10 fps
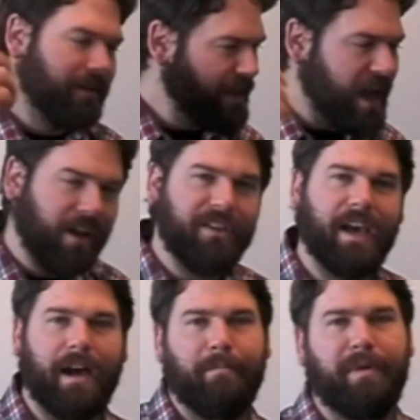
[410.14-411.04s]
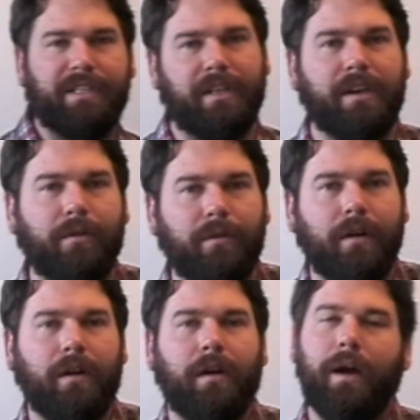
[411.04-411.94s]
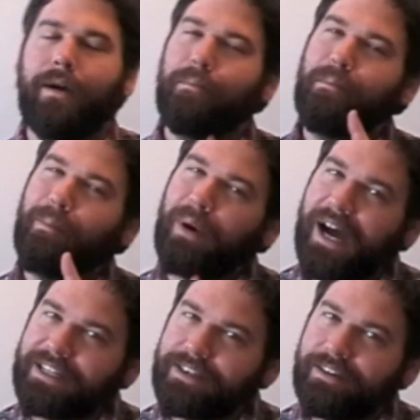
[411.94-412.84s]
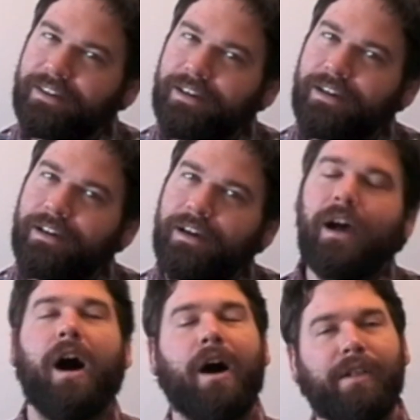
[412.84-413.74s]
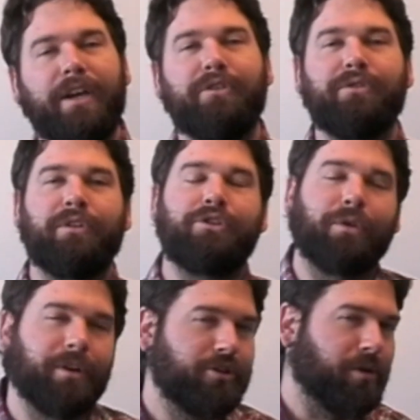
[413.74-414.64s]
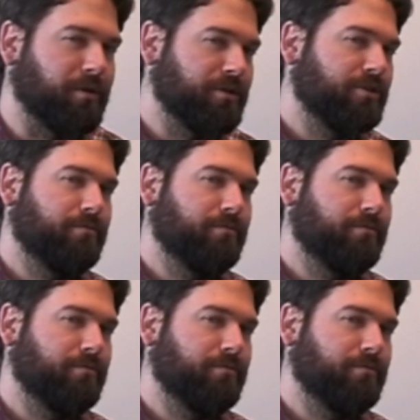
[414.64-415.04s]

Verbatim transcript: Hell yeah, I'm pissed at you. But I'll let you do the Jordan and Jordan